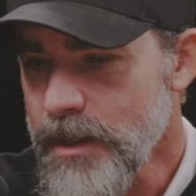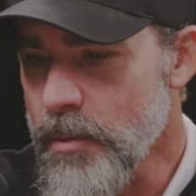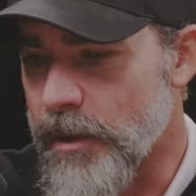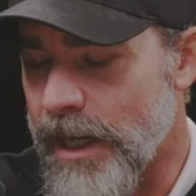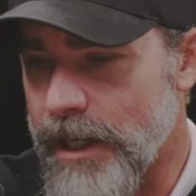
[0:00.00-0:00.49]

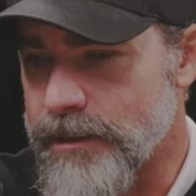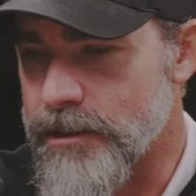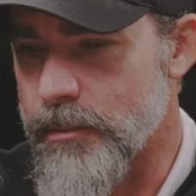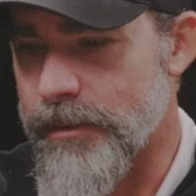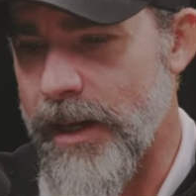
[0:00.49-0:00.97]
what I like
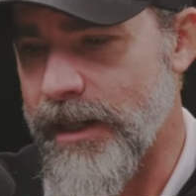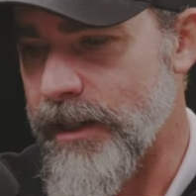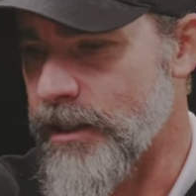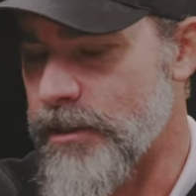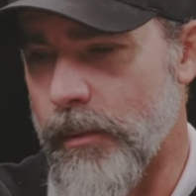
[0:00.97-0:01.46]
to do with my
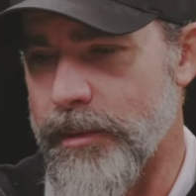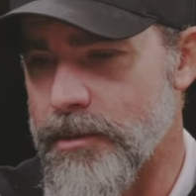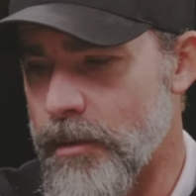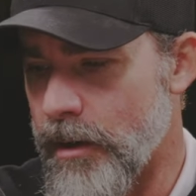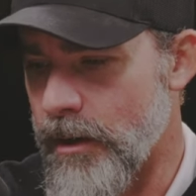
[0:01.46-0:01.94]
kids and what we
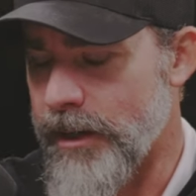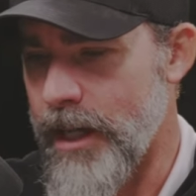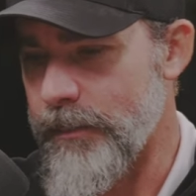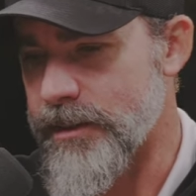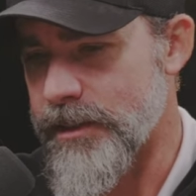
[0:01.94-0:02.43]
do on our
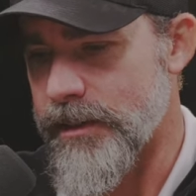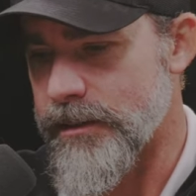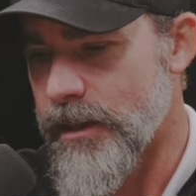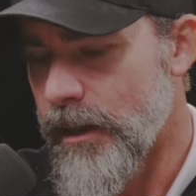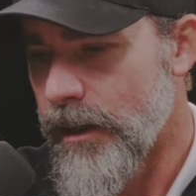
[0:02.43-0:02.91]

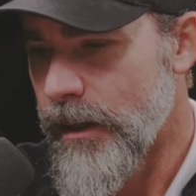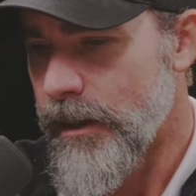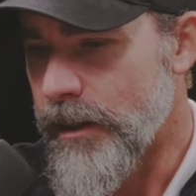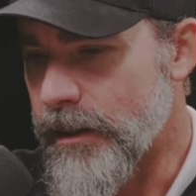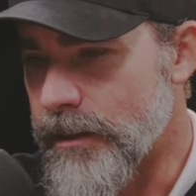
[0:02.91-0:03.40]
campuses
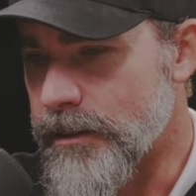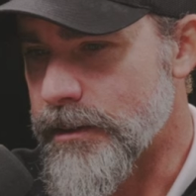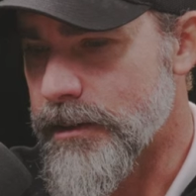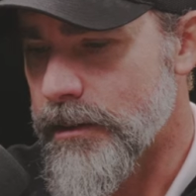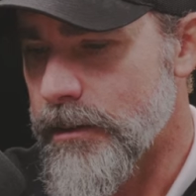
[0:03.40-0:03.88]

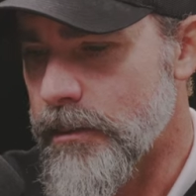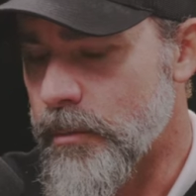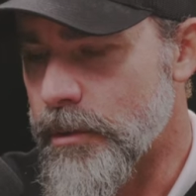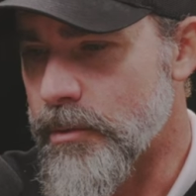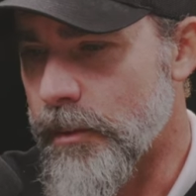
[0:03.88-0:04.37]
is
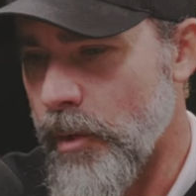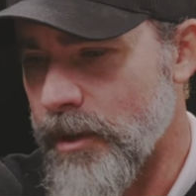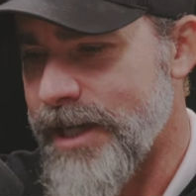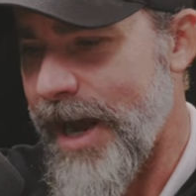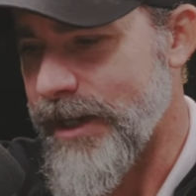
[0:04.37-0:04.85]
we'll do a
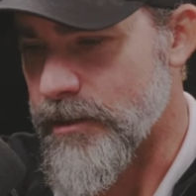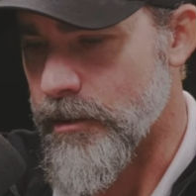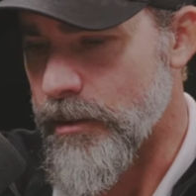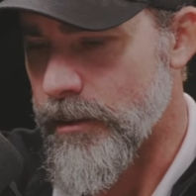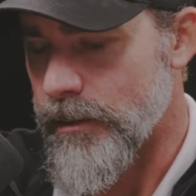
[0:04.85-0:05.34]
more
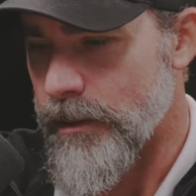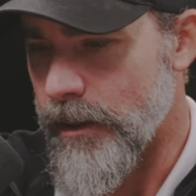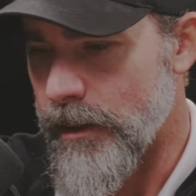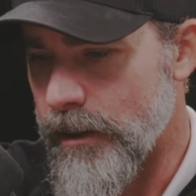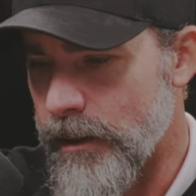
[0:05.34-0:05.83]
tactical
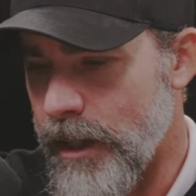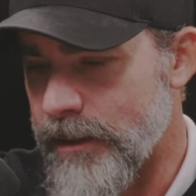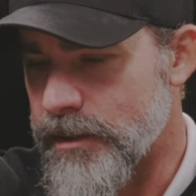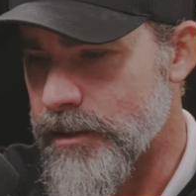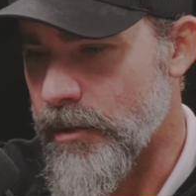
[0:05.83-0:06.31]
uh,
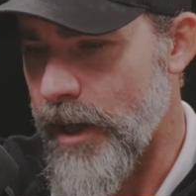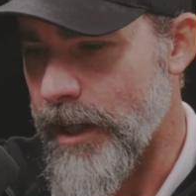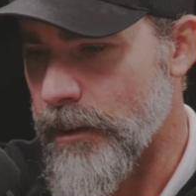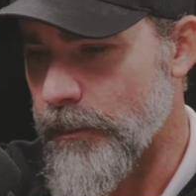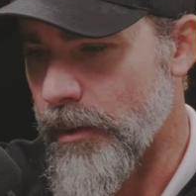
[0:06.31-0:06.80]
kind of a
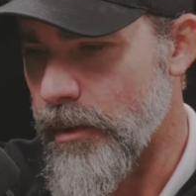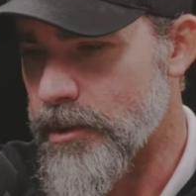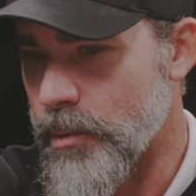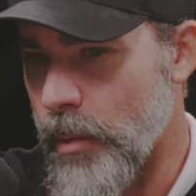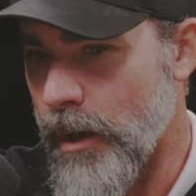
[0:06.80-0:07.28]
Socratic
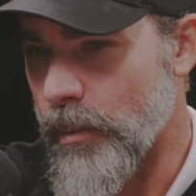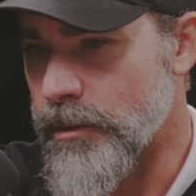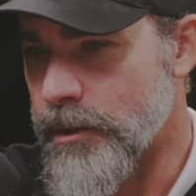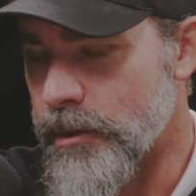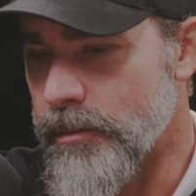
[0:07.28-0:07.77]
approach where
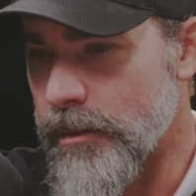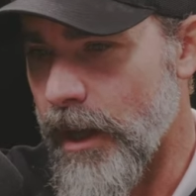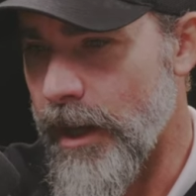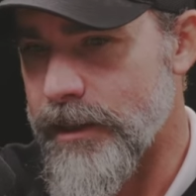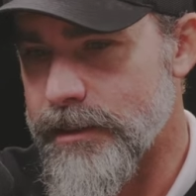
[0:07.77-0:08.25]
we'll
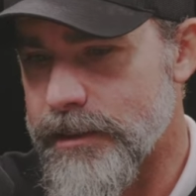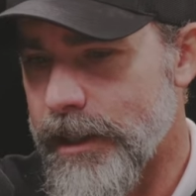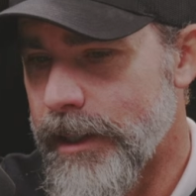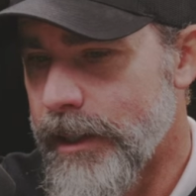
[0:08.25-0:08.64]
utilize